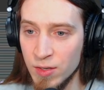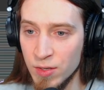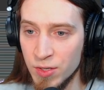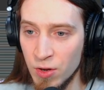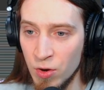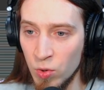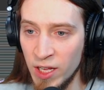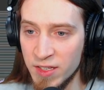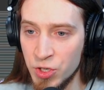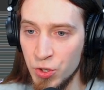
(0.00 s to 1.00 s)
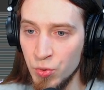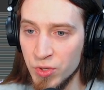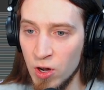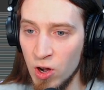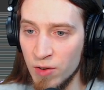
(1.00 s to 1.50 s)
So let's choose
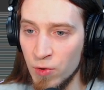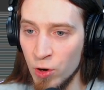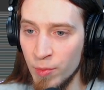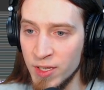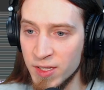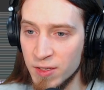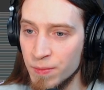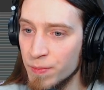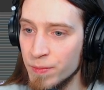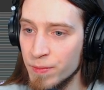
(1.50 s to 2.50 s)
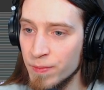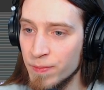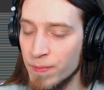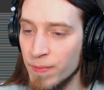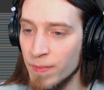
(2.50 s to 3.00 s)
Ogg Vorbis.
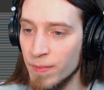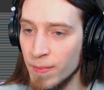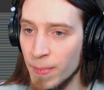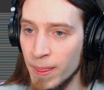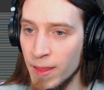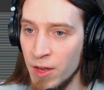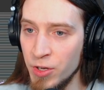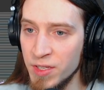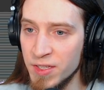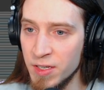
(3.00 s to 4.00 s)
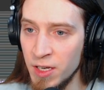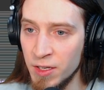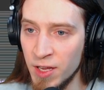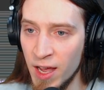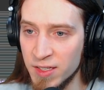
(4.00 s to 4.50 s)
And you can see
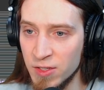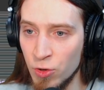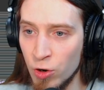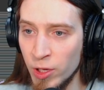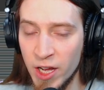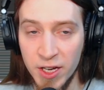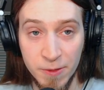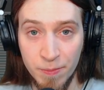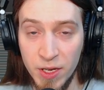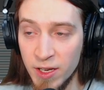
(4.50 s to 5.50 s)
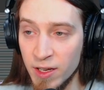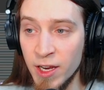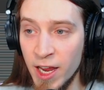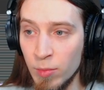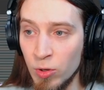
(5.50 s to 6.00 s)
it has normalized peak
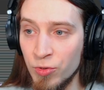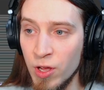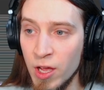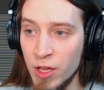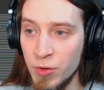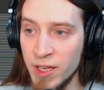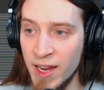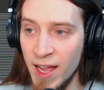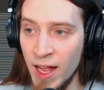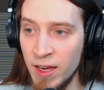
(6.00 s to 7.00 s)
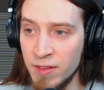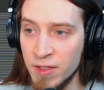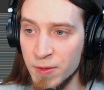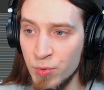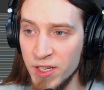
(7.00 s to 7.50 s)
enabled. You can edit
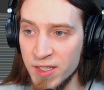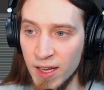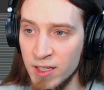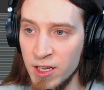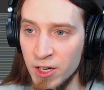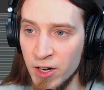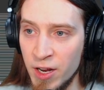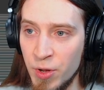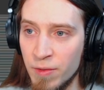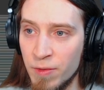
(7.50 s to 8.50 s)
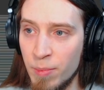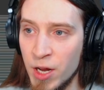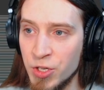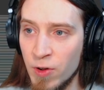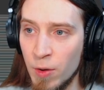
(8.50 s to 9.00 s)
this preset here and you have a
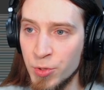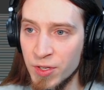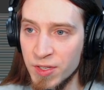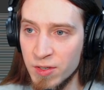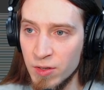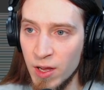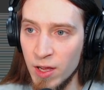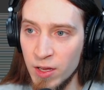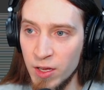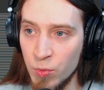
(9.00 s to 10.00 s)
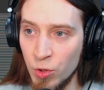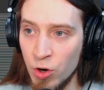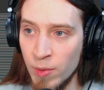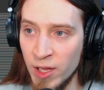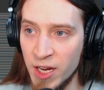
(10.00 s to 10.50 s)
bunch of options. It will
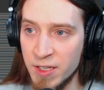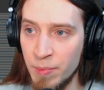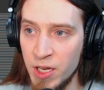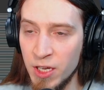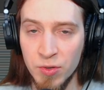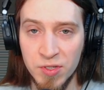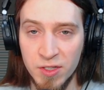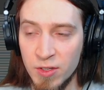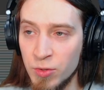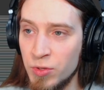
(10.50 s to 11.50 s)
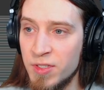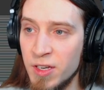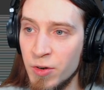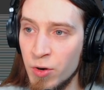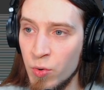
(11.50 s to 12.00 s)
normalize the peak to the
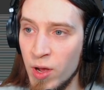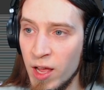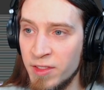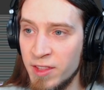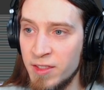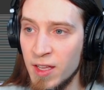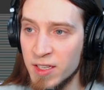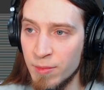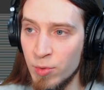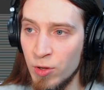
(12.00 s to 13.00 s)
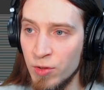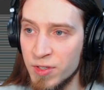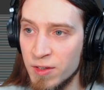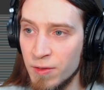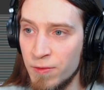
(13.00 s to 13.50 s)
0
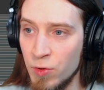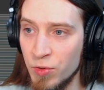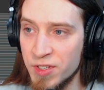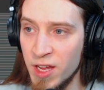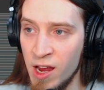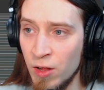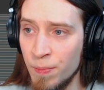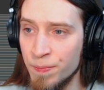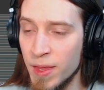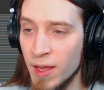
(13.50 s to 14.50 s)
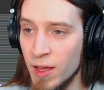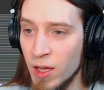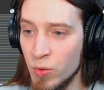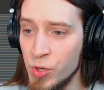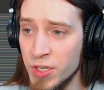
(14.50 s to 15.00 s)
decibels full scale,
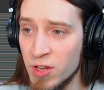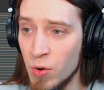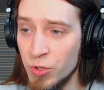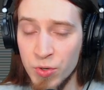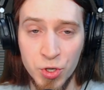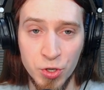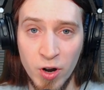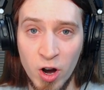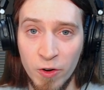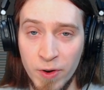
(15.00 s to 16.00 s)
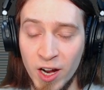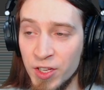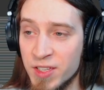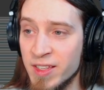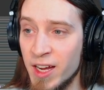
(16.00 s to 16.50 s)
which is going to ensure our file
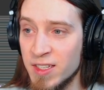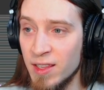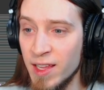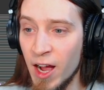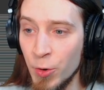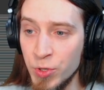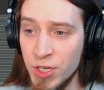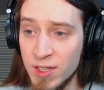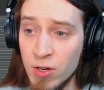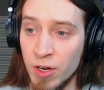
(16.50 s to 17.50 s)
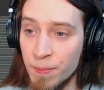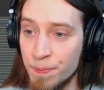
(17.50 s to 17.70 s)
is nice and loud, which is good.